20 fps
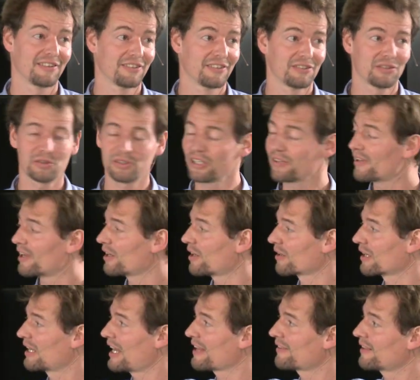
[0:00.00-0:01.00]
You know, these are the
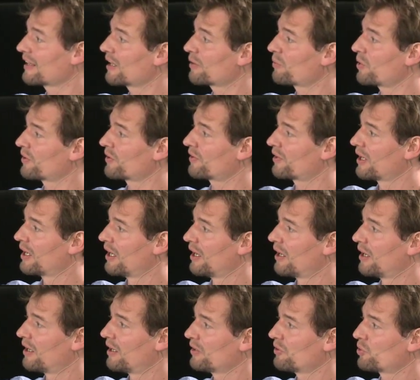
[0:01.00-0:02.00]
classical ones.
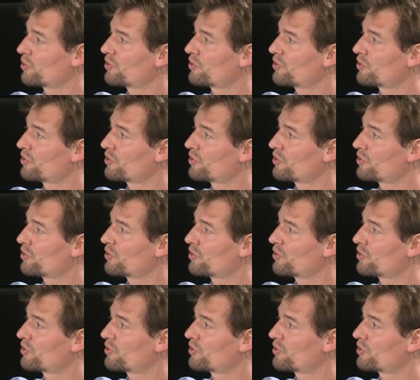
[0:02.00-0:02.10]
You